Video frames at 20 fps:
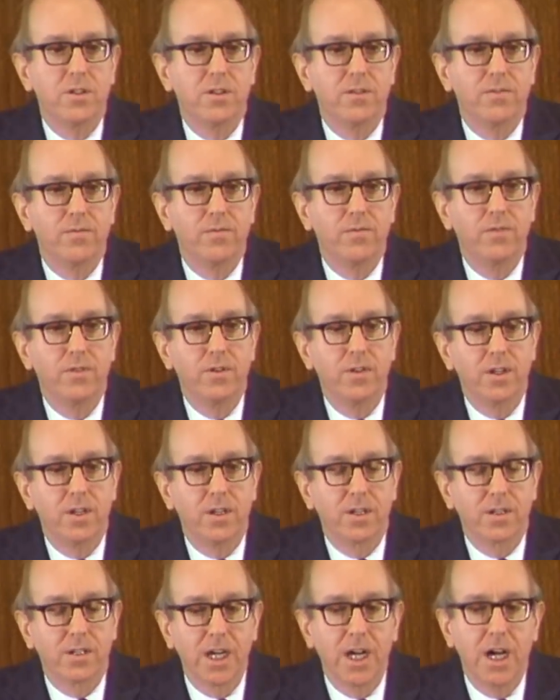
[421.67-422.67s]
of
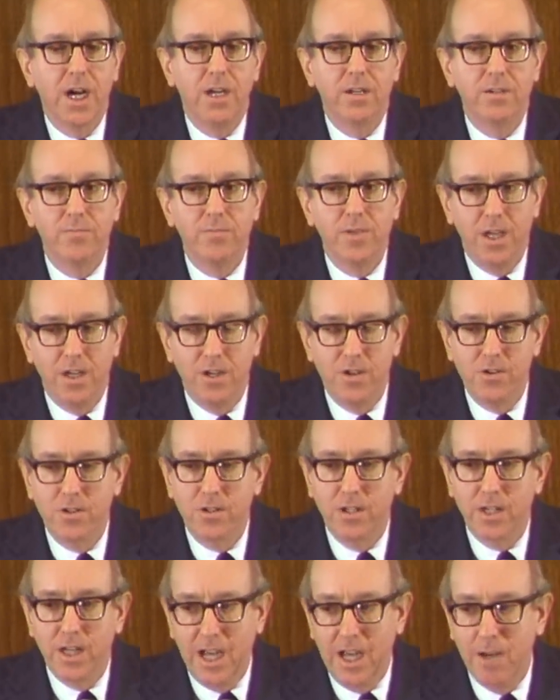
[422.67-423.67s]

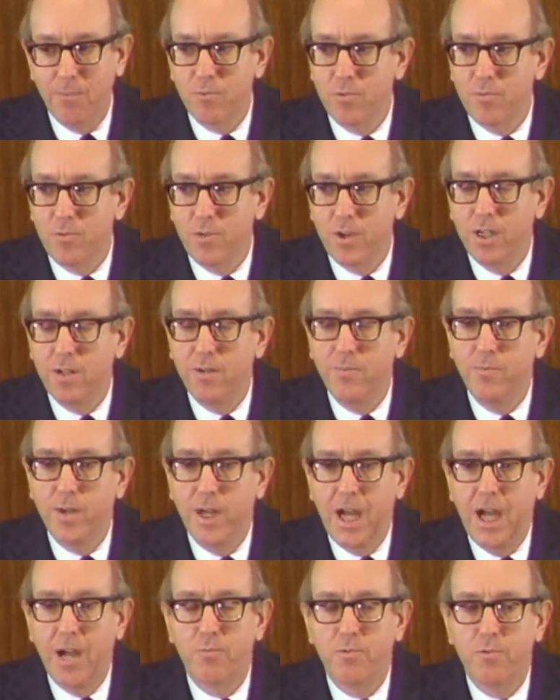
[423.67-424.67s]
condemnation and
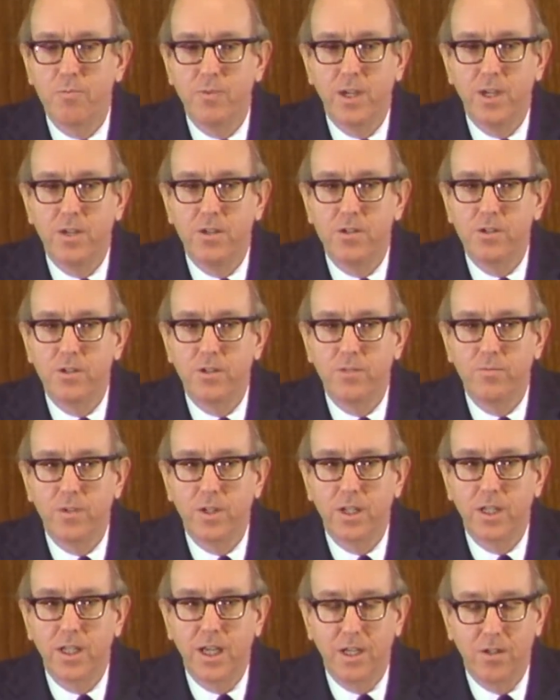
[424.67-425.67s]
approbation,
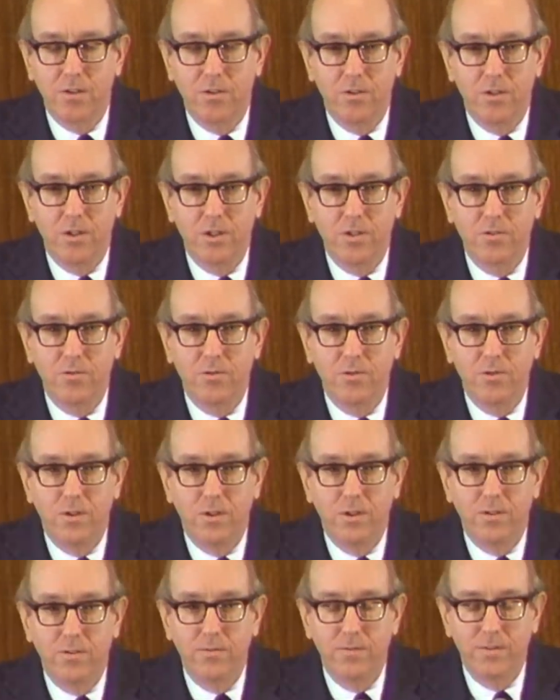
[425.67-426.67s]
really had lost
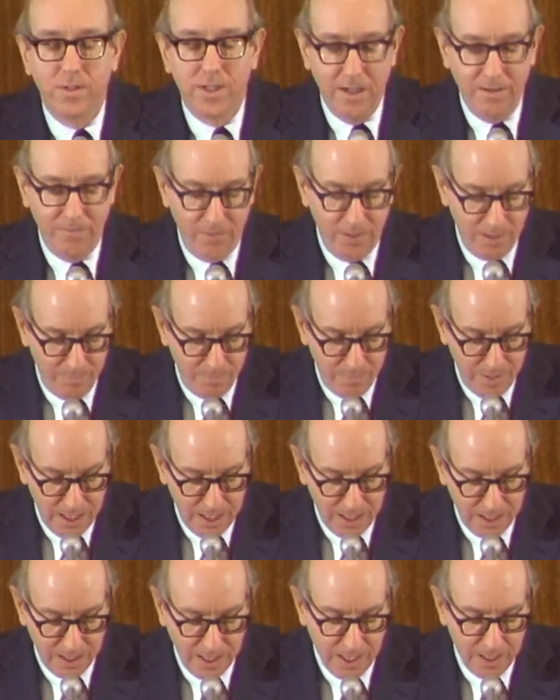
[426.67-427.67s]
all definite
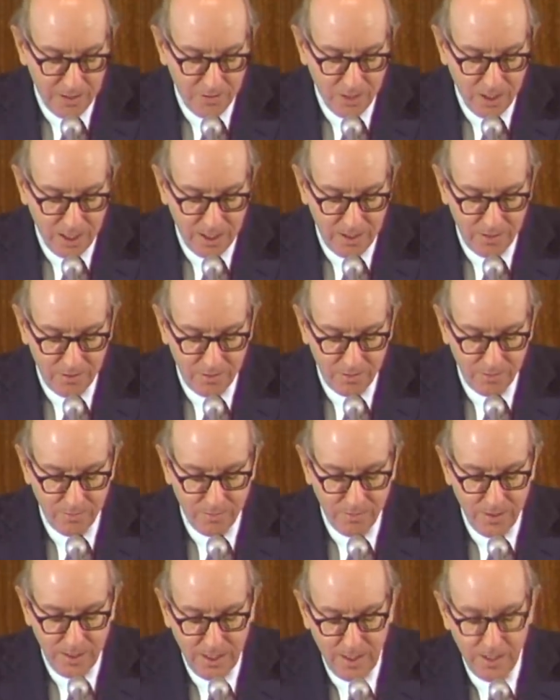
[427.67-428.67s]
meaning. I tried to
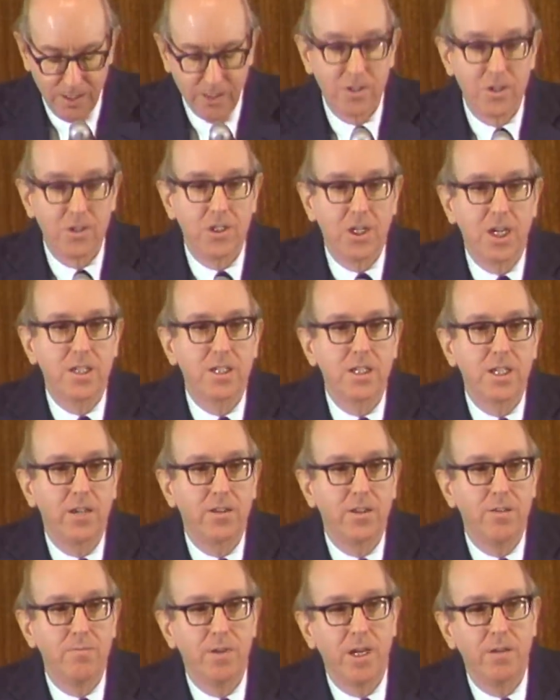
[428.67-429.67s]
suggest how
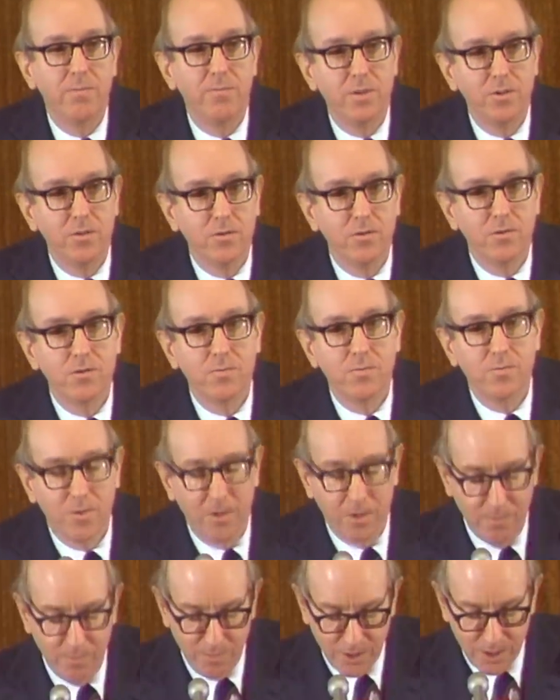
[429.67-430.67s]
they might be used
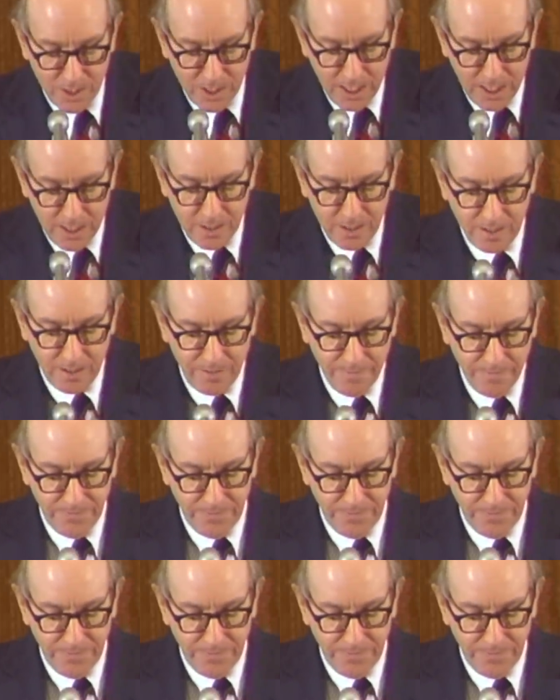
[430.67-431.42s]
more precisely.